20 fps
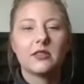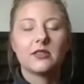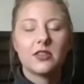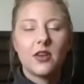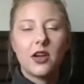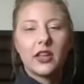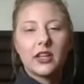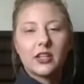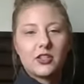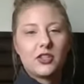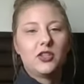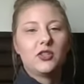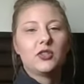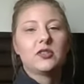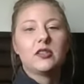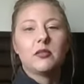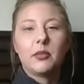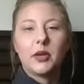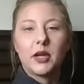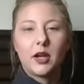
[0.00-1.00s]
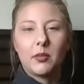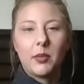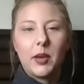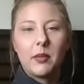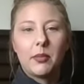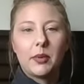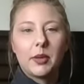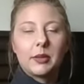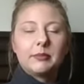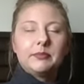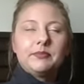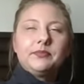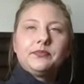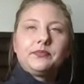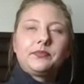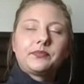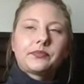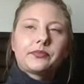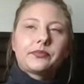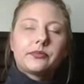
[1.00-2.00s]
So I like to use the bigger paper,
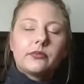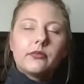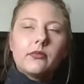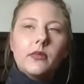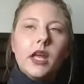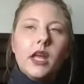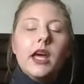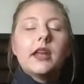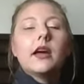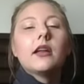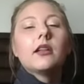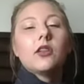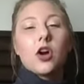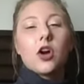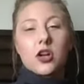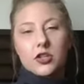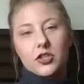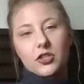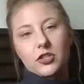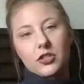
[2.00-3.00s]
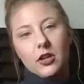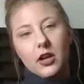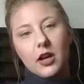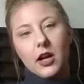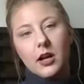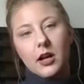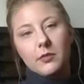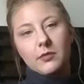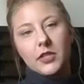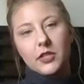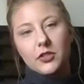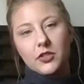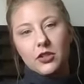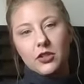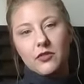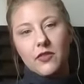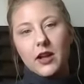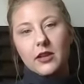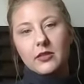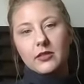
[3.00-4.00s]
and large digital
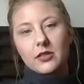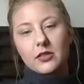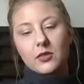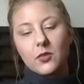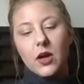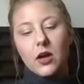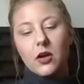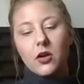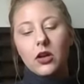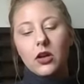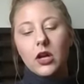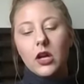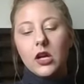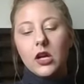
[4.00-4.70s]
files as well.